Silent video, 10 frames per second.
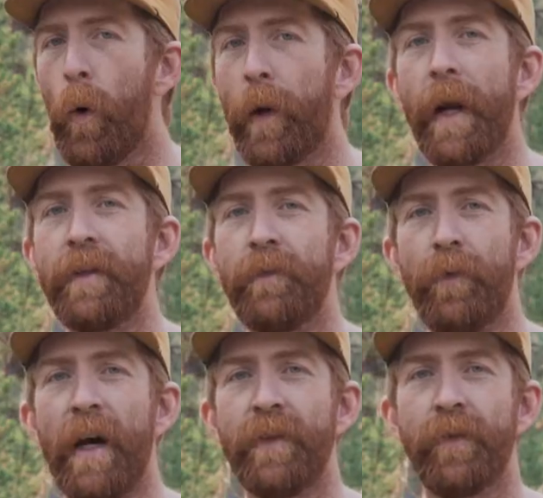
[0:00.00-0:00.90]
we got a
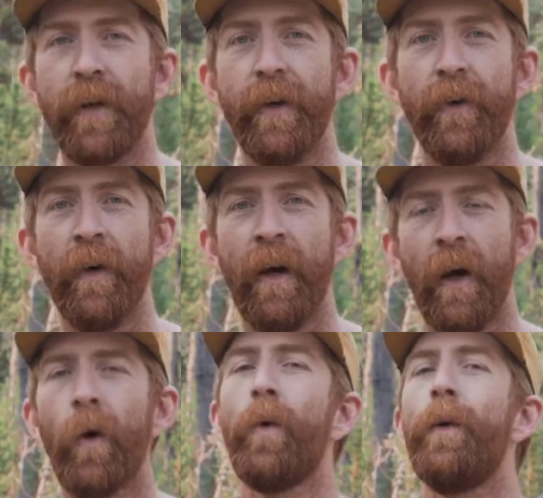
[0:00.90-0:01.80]
surprise for you,
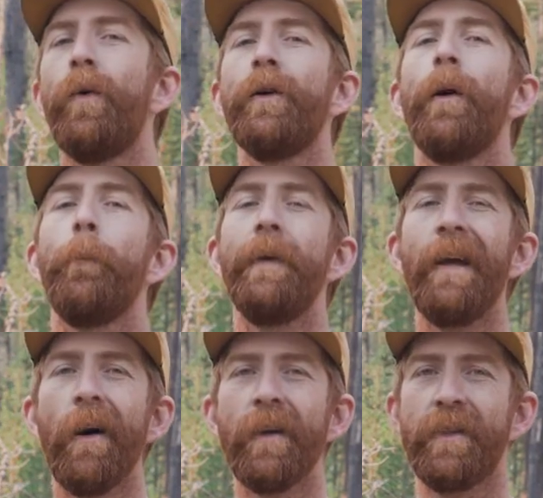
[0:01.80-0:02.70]
we were
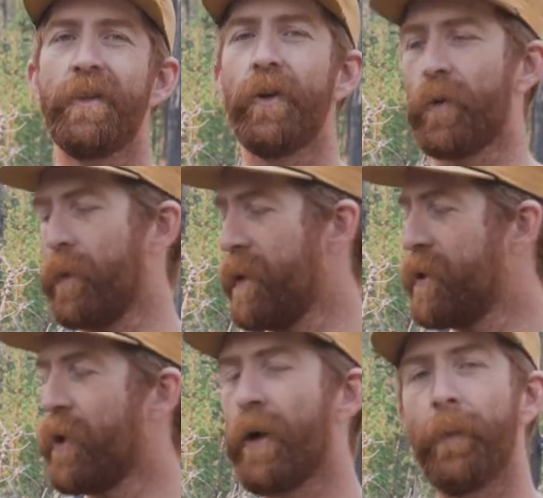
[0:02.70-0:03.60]
beyond stoked when this
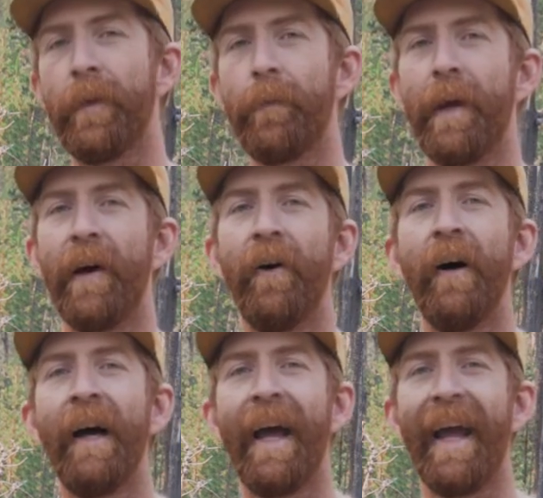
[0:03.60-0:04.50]
showed up in the
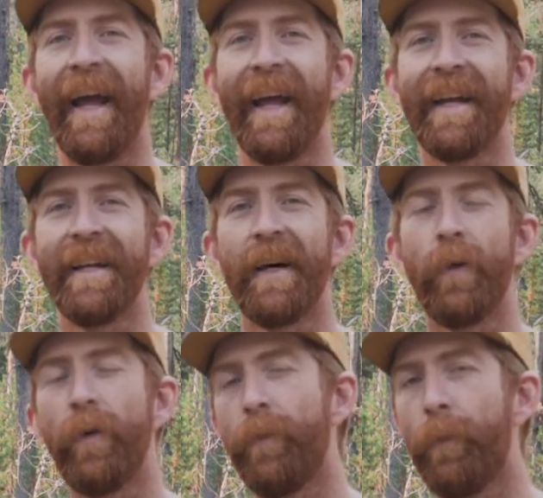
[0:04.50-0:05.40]
mail, and
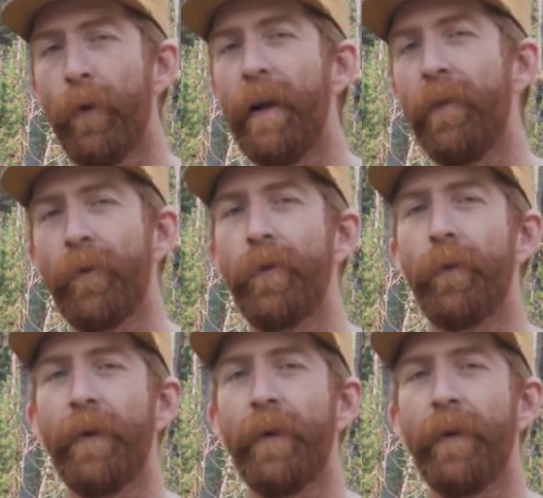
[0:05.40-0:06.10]
we've been putting it through the